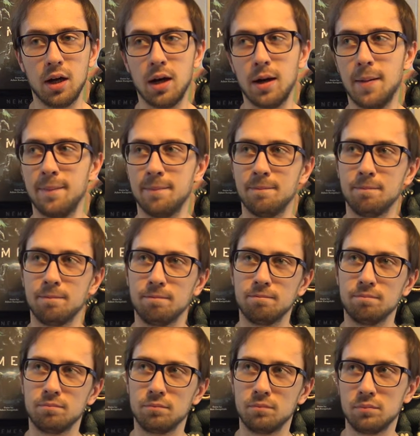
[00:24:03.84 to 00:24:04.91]
um,
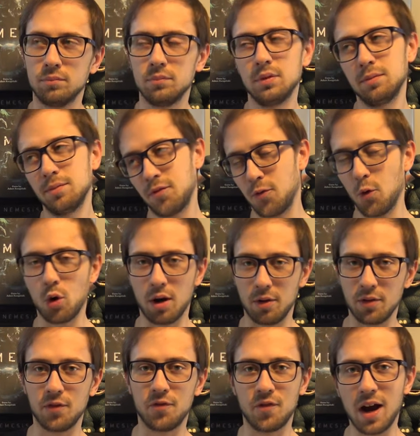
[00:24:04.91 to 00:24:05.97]
four
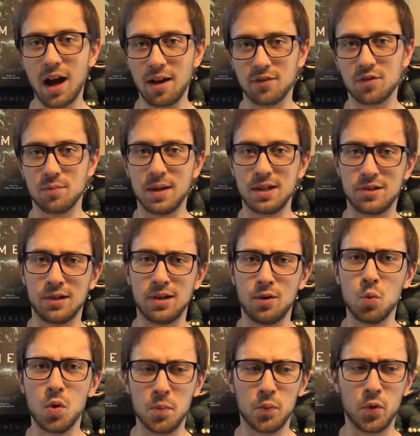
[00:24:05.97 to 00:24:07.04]
out of five. So basically
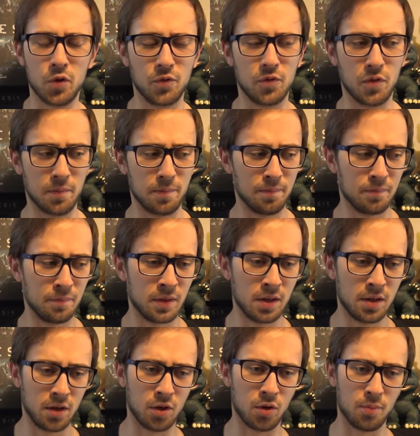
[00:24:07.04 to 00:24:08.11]
one point from,
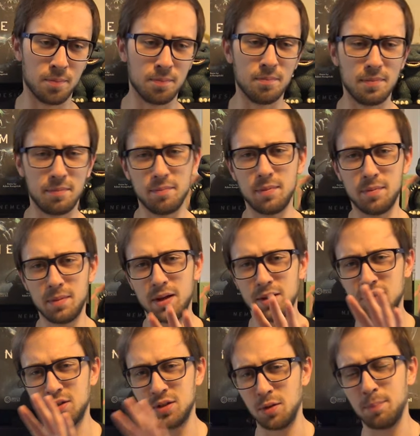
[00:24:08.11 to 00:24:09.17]
you know,
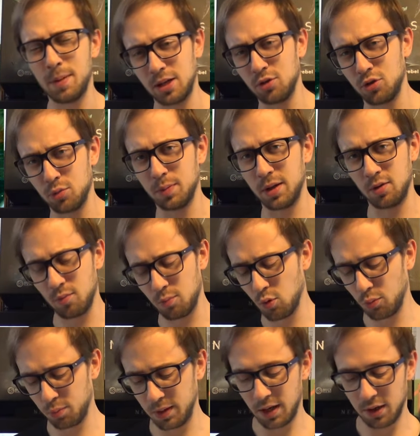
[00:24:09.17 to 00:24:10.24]
it's still better to play with
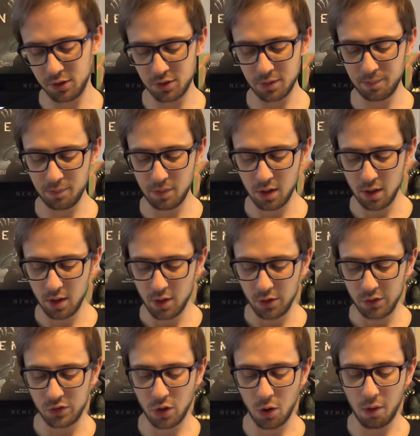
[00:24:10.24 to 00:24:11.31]
more players.
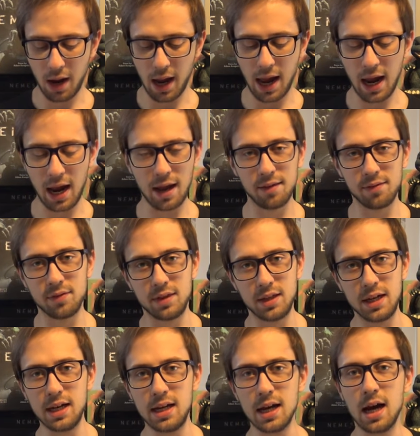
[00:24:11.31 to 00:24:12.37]
So, and
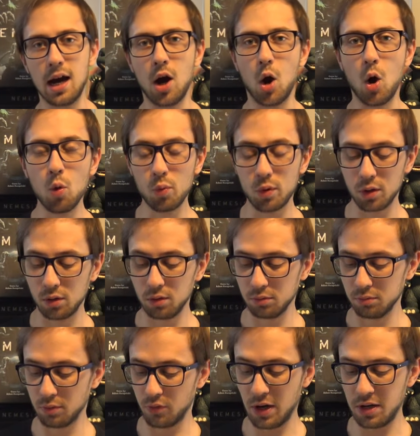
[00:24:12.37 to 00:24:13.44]
the uh,
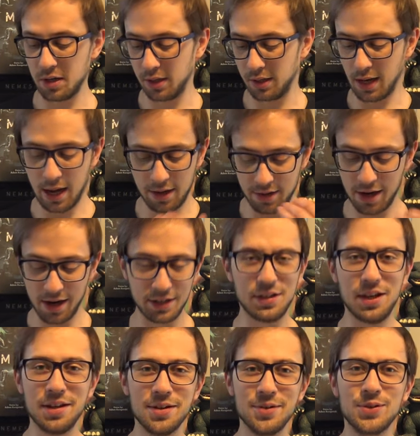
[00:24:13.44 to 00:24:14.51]
overall rating, and I
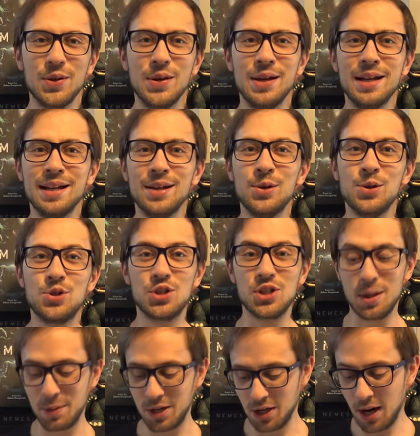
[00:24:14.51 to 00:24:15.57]
didn't
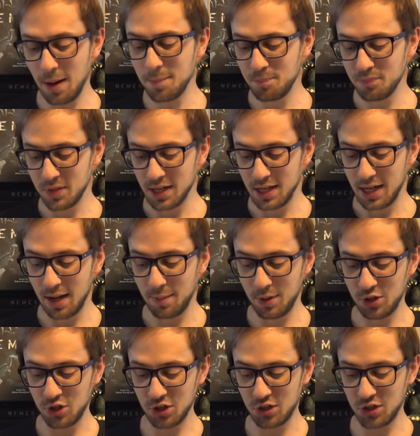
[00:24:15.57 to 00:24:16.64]
sum it up. Let
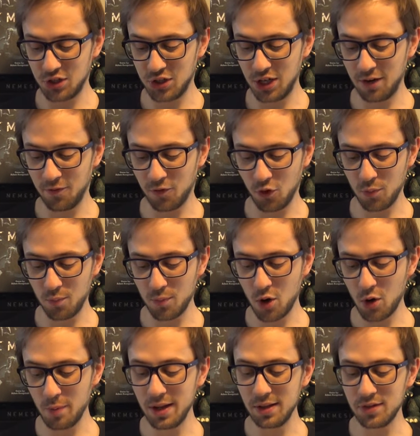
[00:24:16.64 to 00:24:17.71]
me just see for a
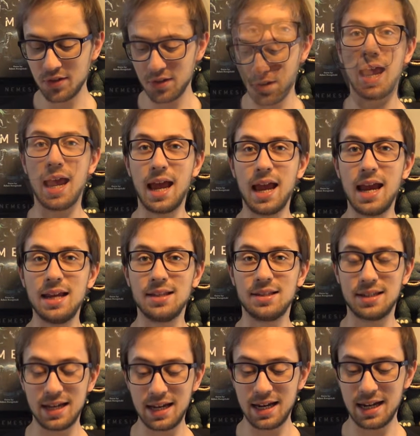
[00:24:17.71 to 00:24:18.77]
moment.
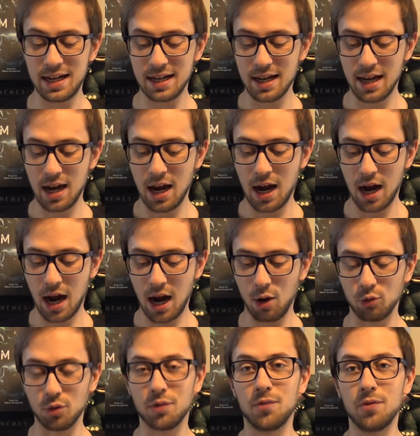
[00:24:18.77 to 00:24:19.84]
eighteen
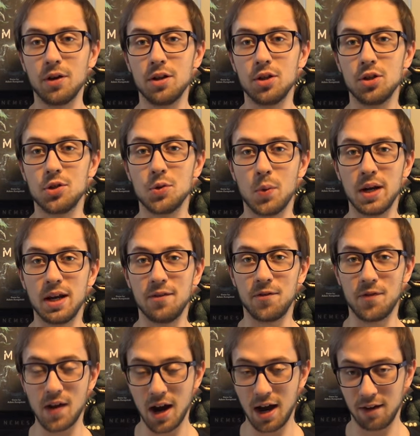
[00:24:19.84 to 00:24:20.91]
out of
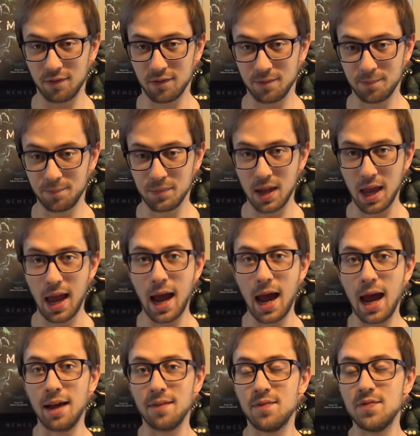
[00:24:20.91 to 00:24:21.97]
twenty-five,
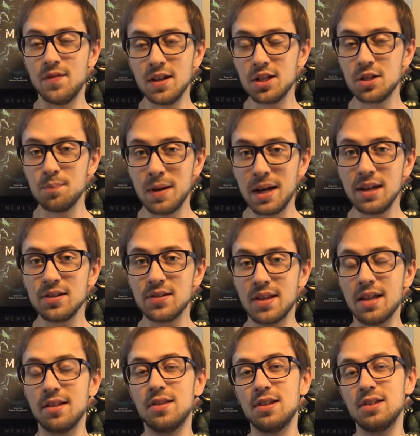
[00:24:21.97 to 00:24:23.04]
and this means
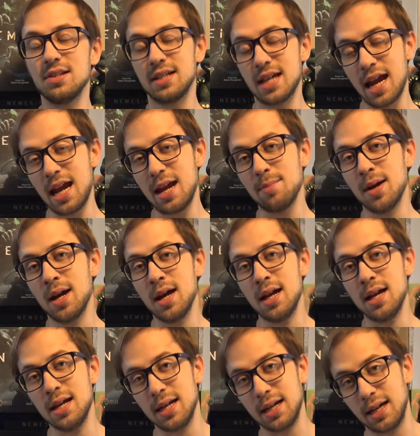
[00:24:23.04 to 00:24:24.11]
that this game
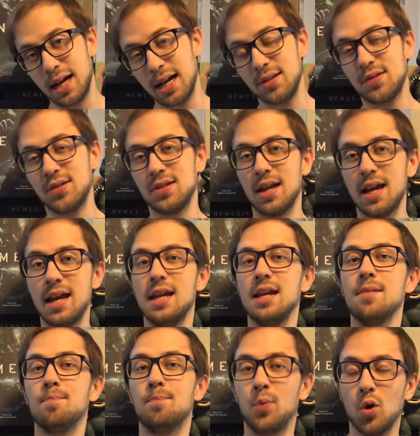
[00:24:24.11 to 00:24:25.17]
gets
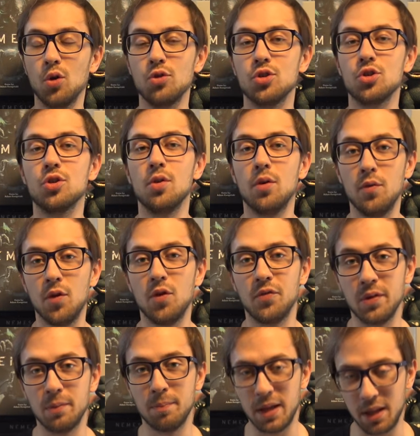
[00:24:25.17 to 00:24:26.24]
a bronze
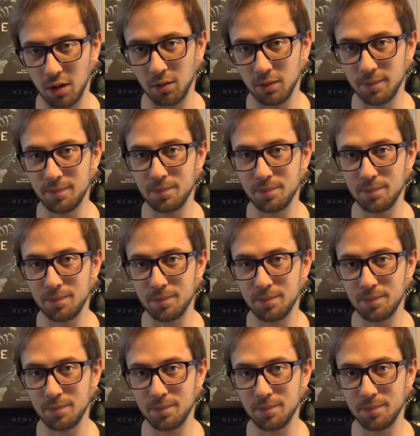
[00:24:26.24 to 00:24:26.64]
Würfel medal.